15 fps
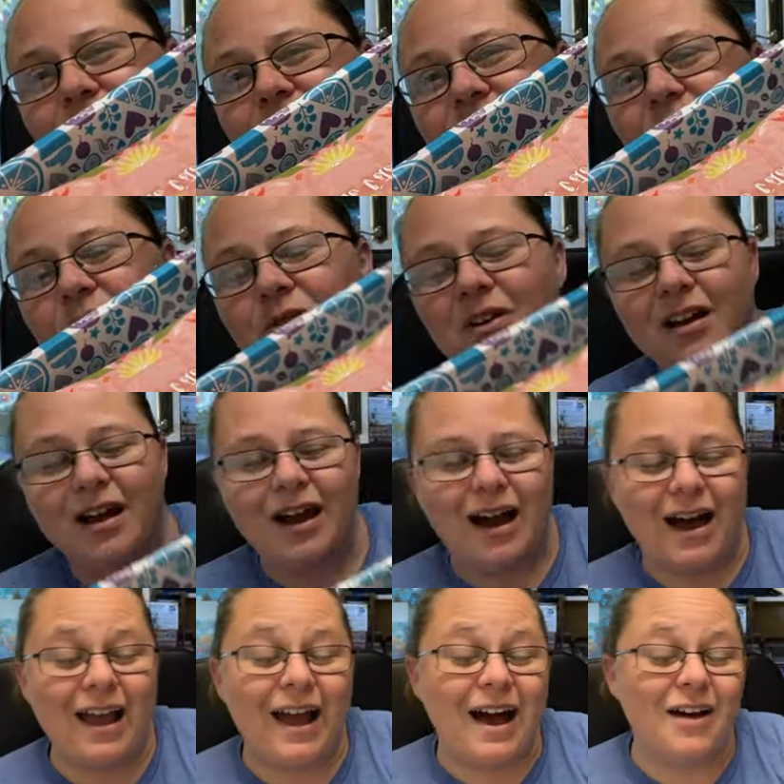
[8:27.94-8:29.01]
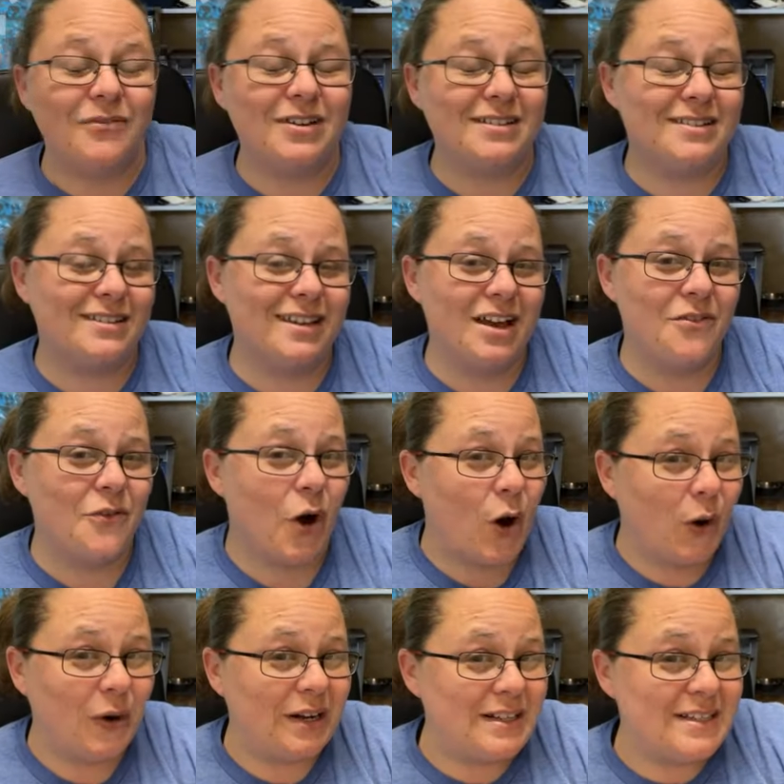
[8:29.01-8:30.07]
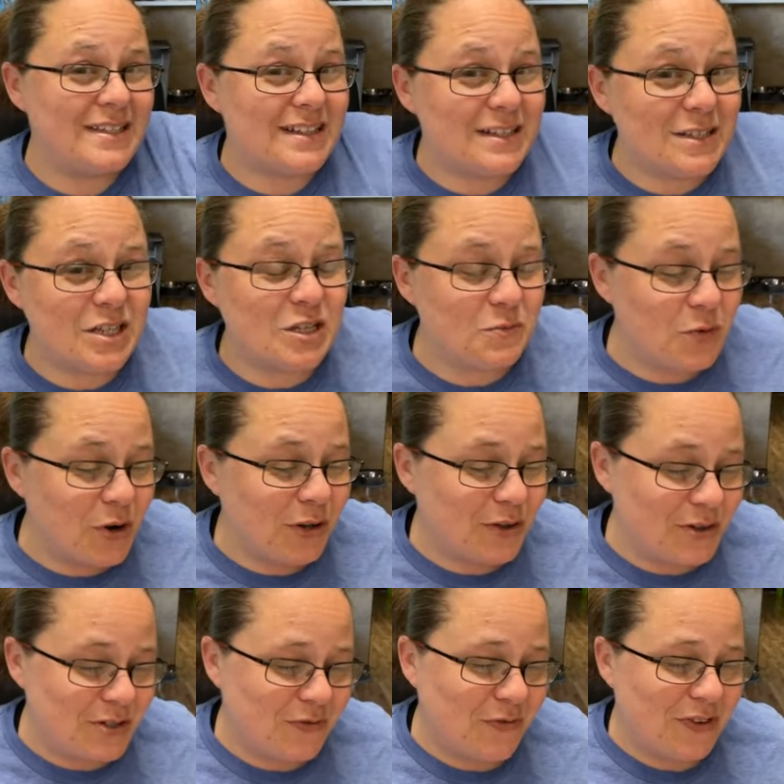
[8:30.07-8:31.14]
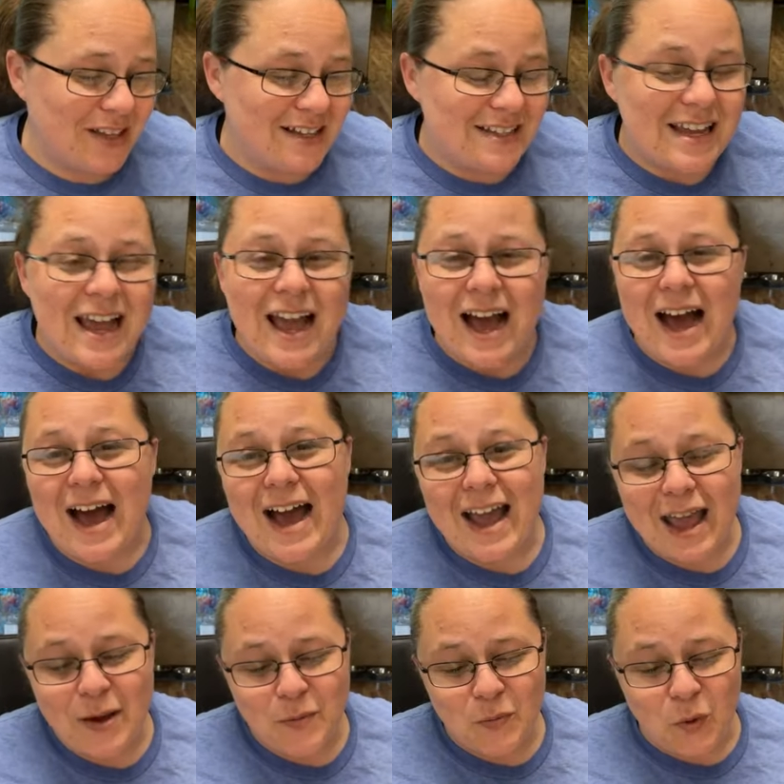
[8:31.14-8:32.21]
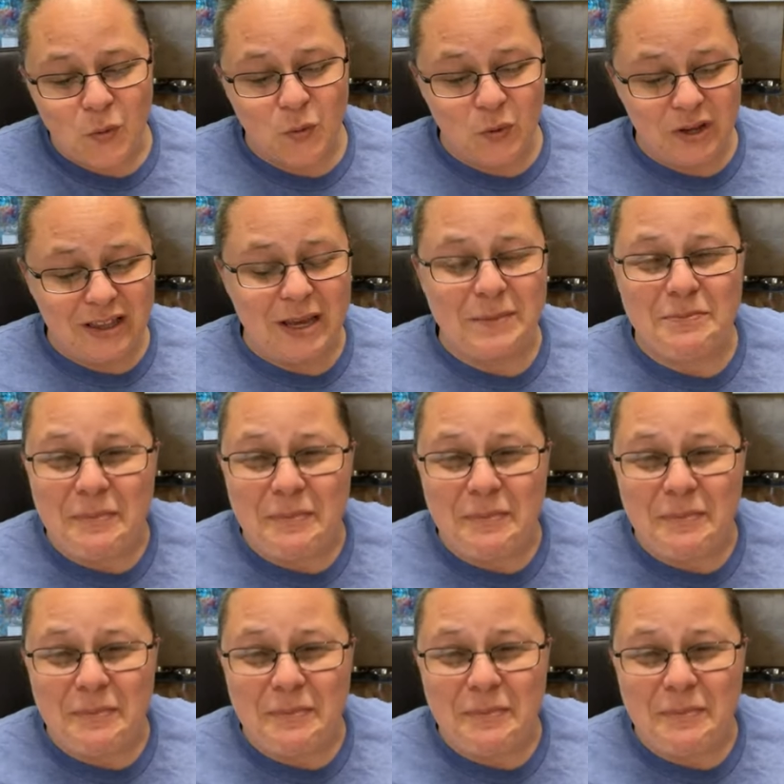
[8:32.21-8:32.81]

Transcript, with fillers: So I obviously have already seen spoilers for this. I am really